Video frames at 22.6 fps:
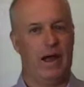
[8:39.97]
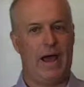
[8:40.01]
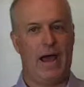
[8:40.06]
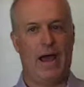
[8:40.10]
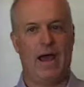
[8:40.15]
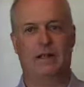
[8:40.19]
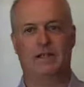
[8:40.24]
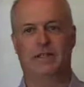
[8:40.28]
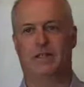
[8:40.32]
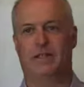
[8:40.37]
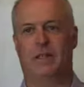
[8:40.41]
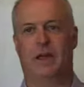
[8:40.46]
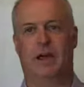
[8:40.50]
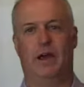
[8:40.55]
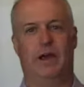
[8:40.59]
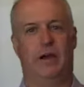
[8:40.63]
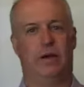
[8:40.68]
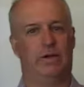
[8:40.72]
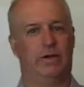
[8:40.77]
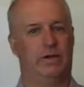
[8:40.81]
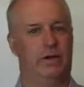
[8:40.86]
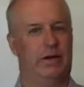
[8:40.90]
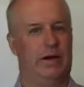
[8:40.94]
Ask
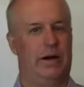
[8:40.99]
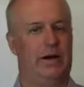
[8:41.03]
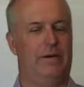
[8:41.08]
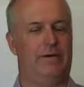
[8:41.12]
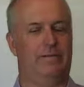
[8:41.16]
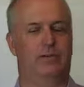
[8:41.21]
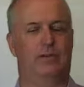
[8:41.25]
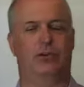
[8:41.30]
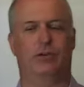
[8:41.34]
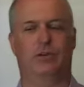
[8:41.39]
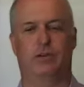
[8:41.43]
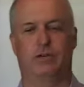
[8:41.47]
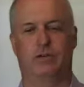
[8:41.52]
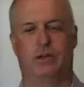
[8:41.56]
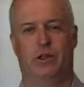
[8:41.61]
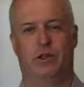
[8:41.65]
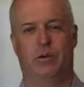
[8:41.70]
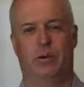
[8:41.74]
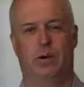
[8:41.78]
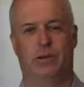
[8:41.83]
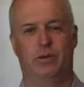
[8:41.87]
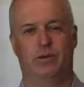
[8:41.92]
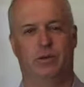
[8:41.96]
there. I'm sure there's
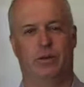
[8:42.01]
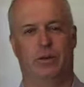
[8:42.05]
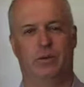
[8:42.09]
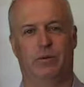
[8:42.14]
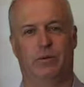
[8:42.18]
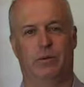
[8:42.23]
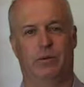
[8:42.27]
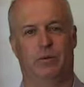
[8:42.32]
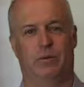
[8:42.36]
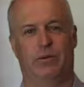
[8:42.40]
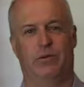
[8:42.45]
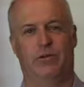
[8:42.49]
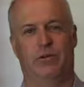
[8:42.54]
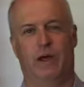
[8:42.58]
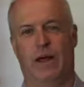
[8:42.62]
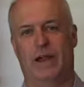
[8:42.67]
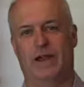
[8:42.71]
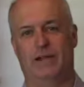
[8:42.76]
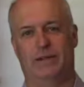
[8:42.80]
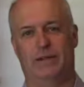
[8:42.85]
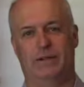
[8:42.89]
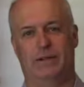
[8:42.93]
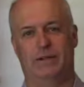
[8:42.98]
other ways we, are
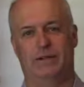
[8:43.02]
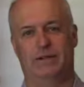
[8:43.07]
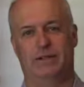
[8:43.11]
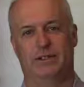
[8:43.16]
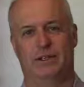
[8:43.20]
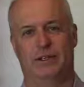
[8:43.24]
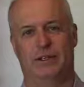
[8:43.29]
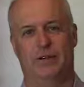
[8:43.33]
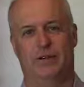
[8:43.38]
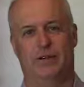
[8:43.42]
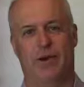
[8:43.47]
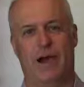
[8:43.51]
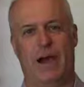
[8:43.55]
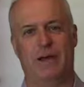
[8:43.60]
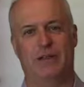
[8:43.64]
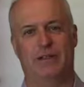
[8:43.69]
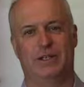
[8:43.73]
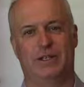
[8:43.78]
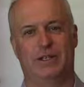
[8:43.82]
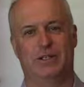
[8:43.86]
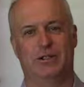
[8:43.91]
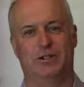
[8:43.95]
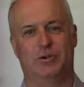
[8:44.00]
providing to, to give you
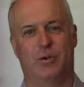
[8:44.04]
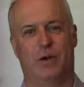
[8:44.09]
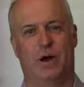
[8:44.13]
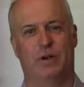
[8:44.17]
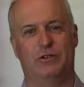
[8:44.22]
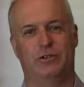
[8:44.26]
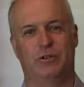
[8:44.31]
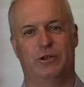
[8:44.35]
access as well.